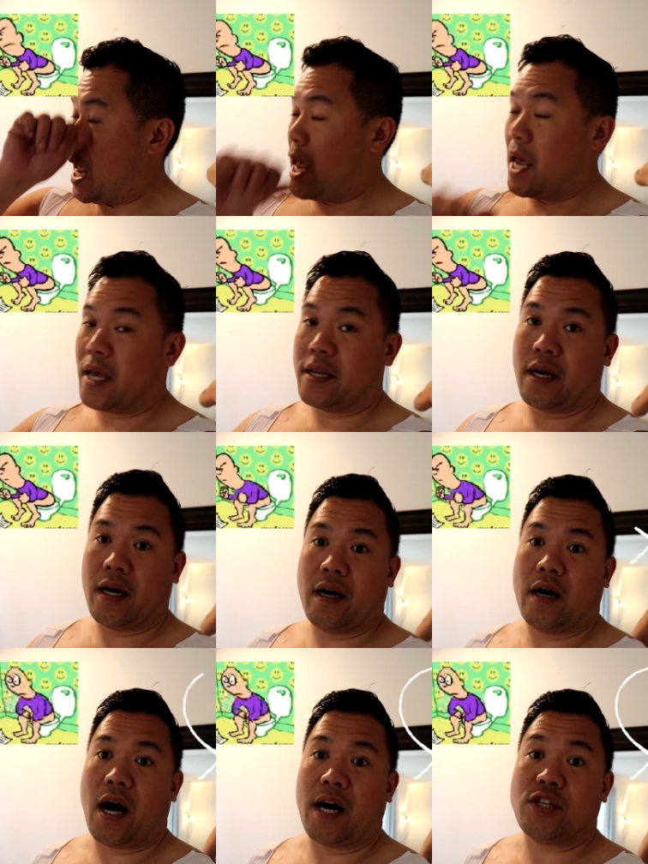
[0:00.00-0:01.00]
And
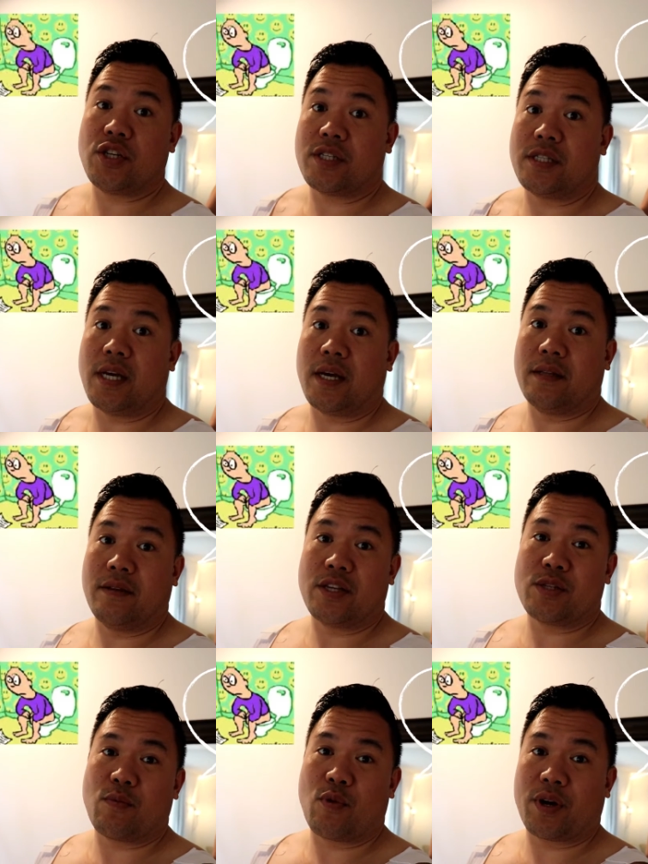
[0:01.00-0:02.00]
uh, I just did
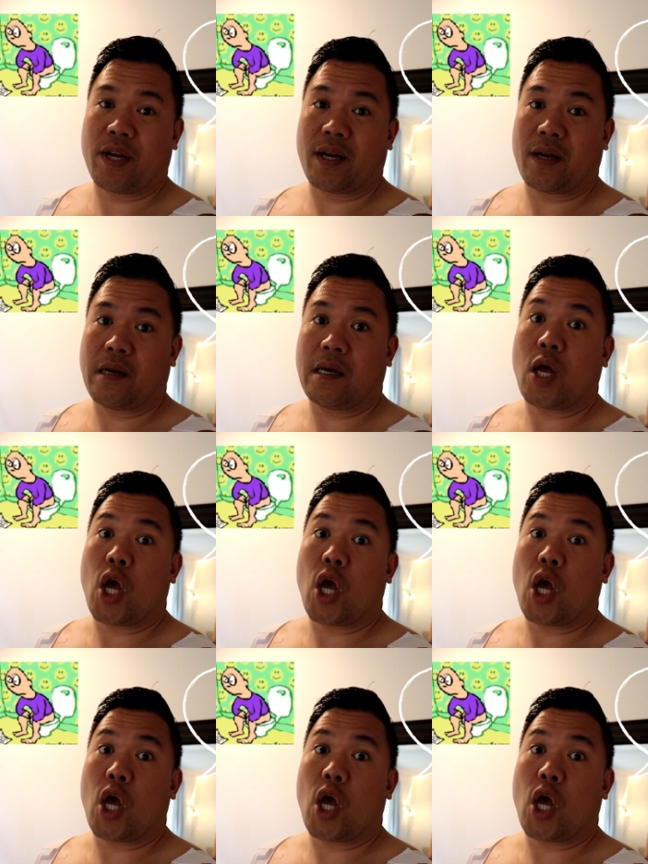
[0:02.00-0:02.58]
this morning.